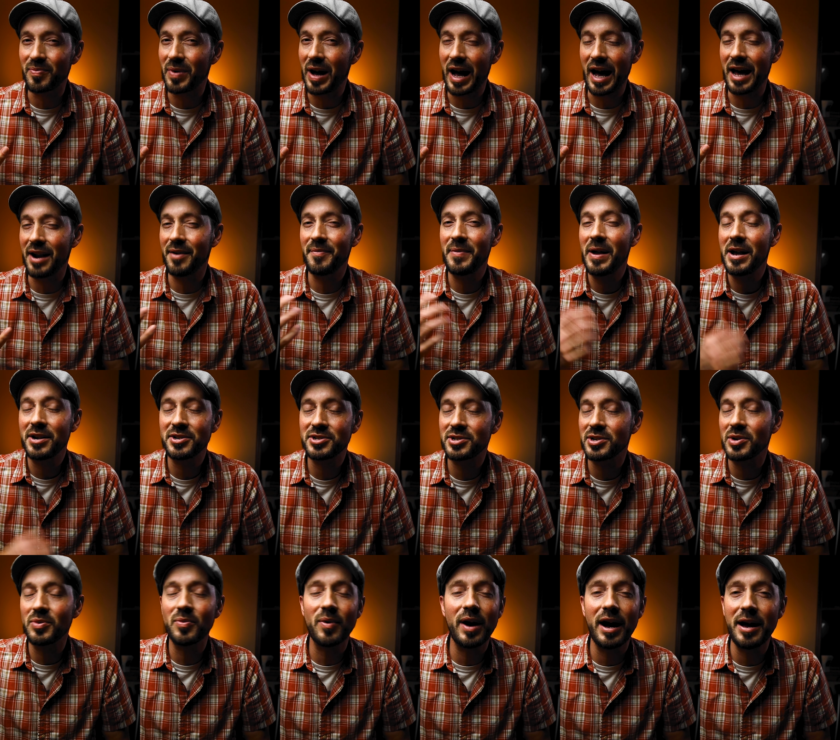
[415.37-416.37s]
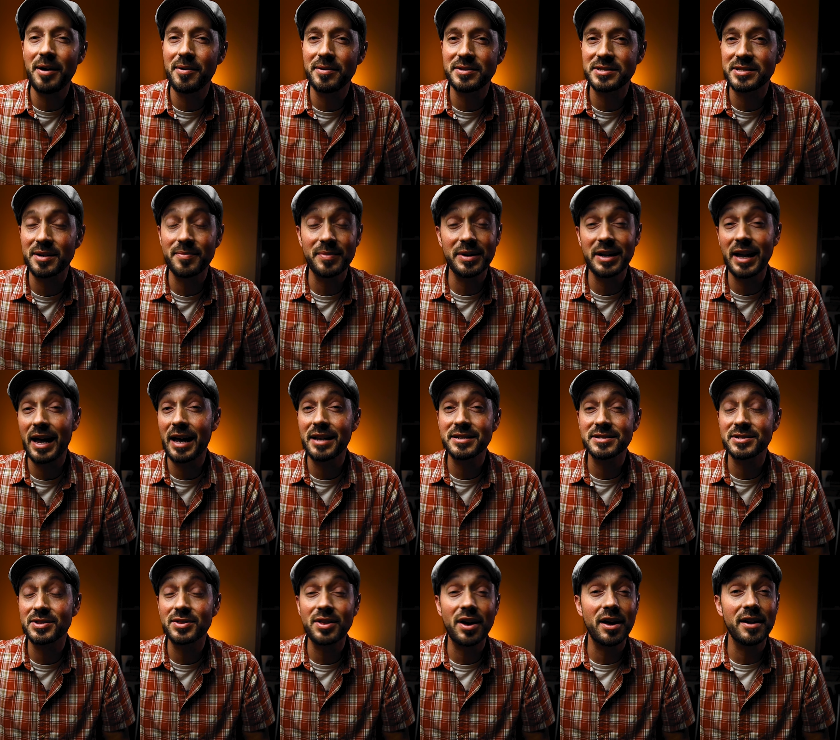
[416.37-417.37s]
I'm not sure why somebody
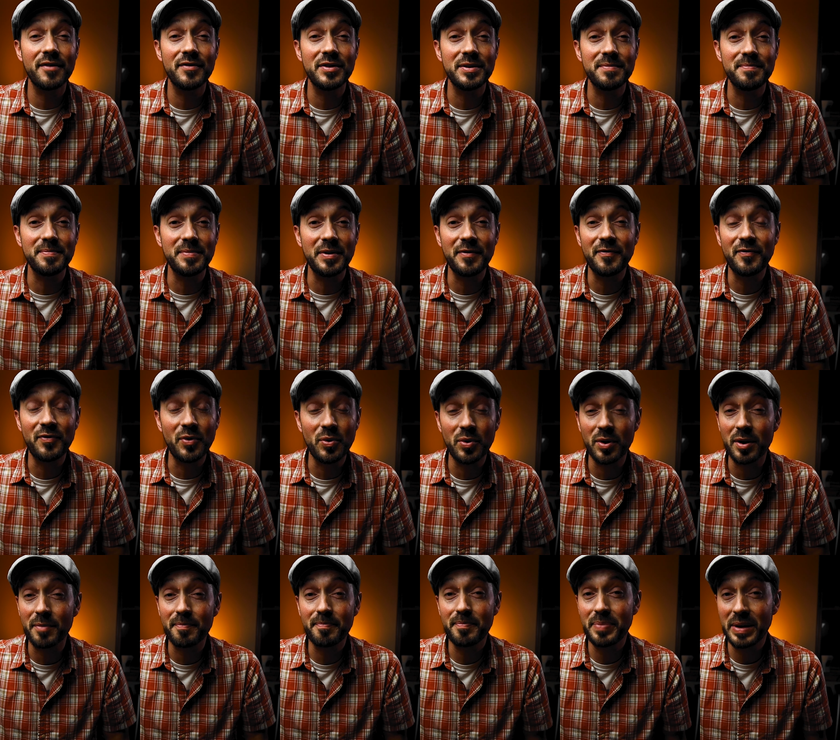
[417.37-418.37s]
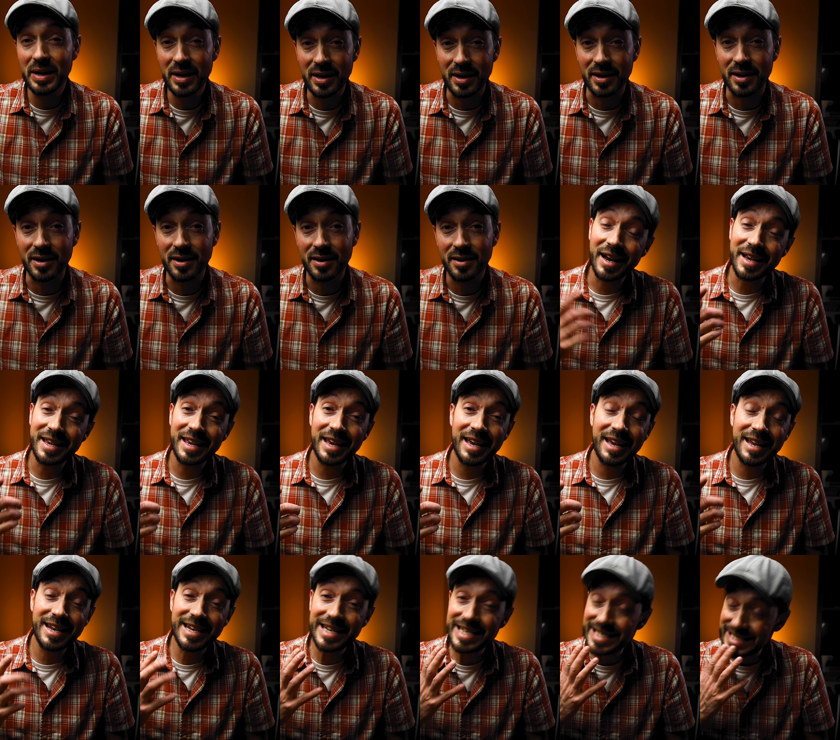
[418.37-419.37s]
hasn't thought of it before. Peak.
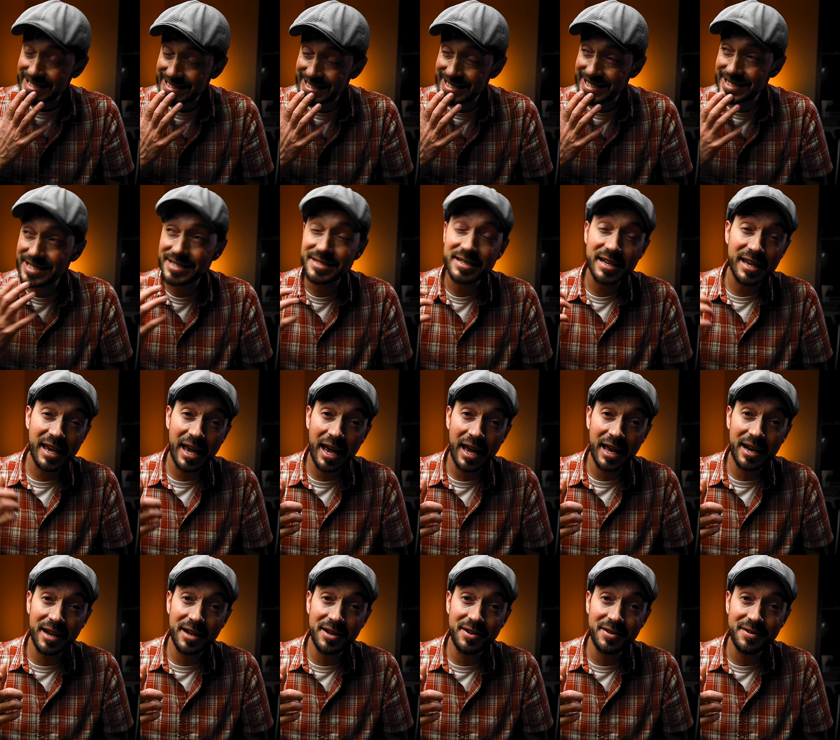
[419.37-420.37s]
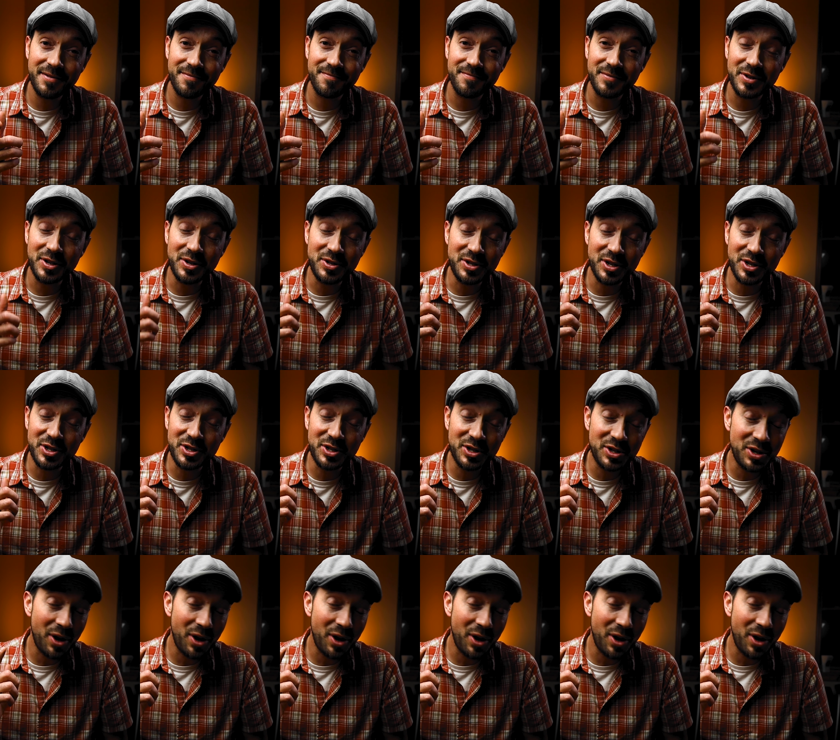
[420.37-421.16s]
Again, Canon, you should